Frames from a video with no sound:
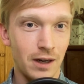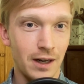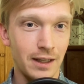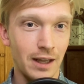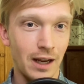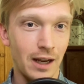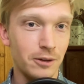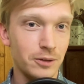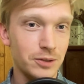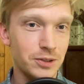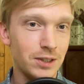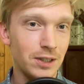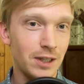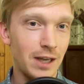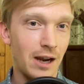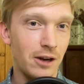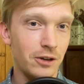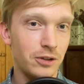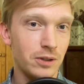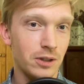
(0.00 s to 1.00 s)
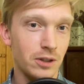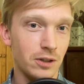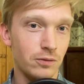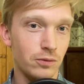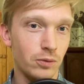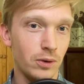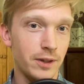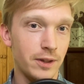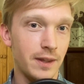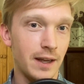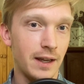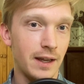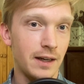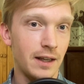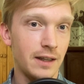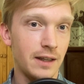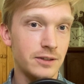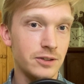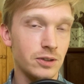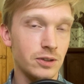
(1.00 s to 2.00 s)
I, I don't see how you can avoid
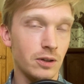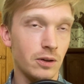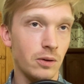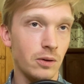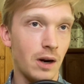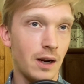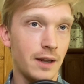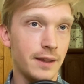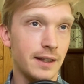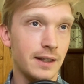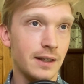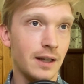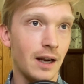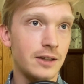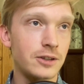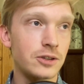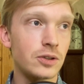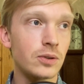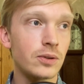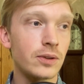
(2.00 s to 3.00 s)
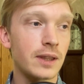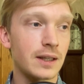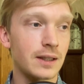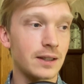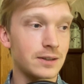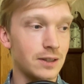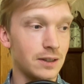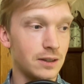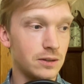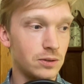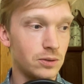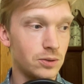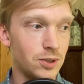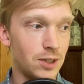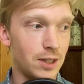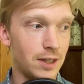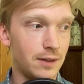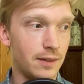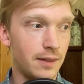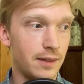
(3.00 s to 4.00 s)
Absolutely. that. And so I think, I do think it's
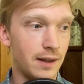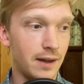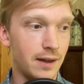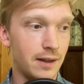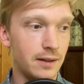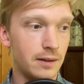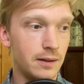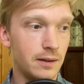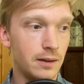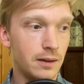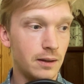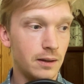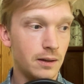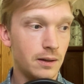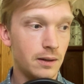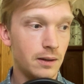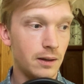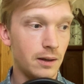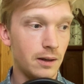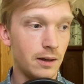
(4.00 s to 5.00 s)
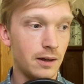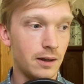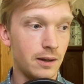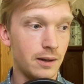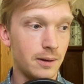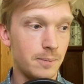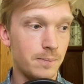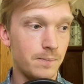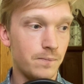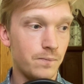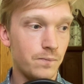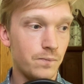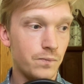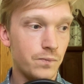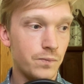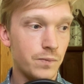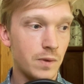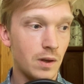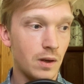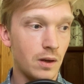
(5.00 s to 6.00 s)
interesting that um,
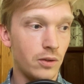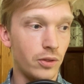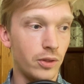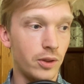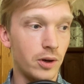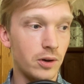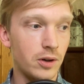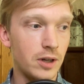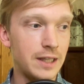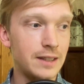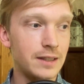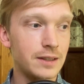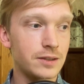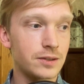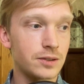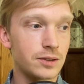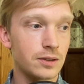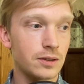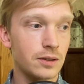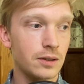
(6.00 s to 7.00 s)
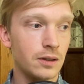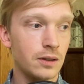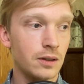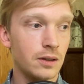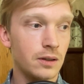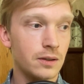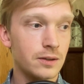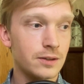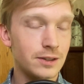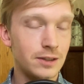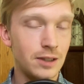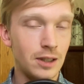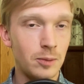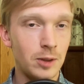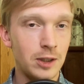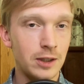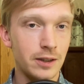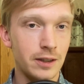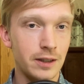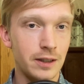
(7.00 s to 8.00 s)
there is
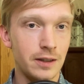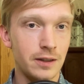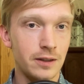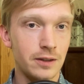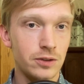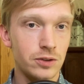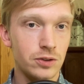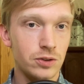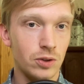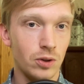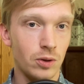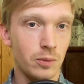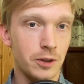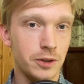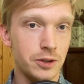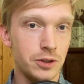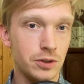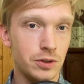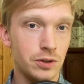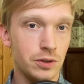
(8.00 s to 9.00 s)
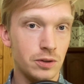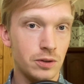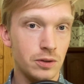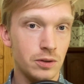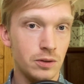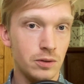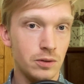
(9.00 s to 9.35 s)
seemingly so much